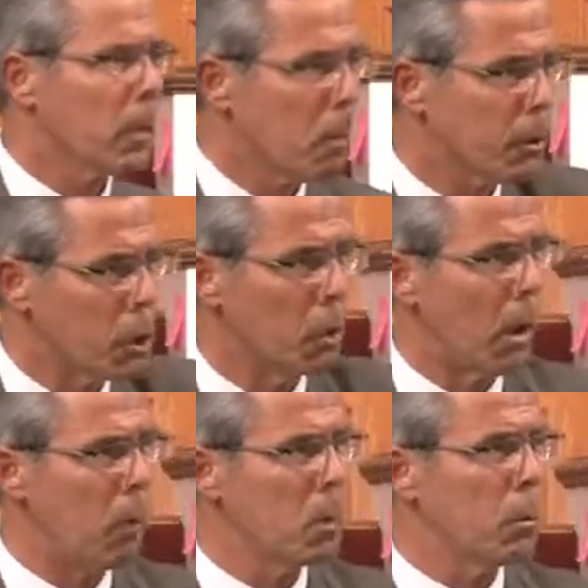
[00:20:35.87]
Number
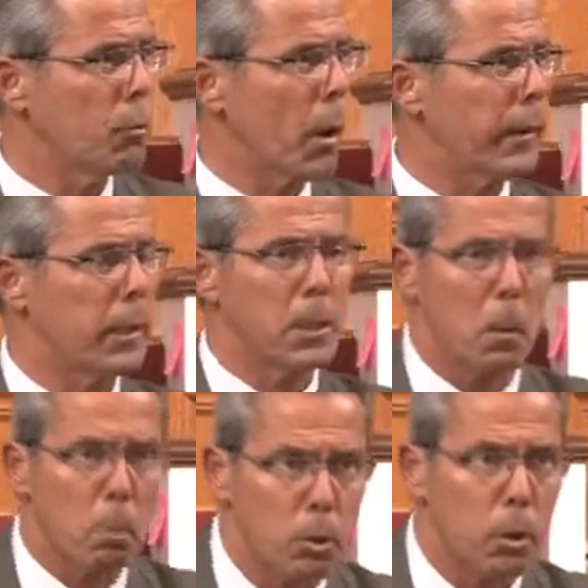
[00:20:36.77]
two, I want to move quickly.
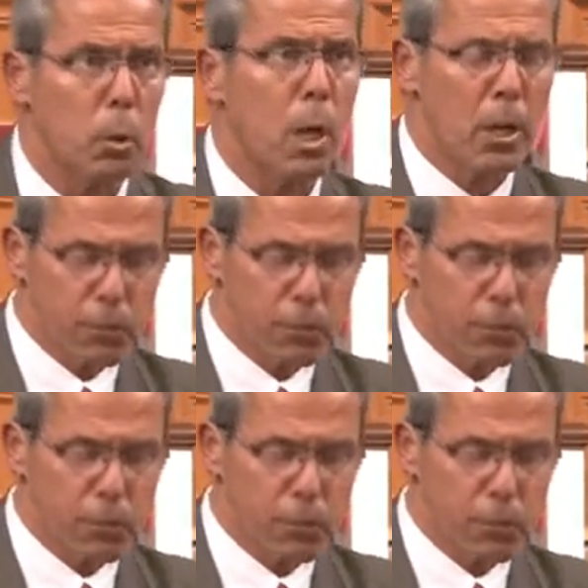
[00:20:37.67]
Number two,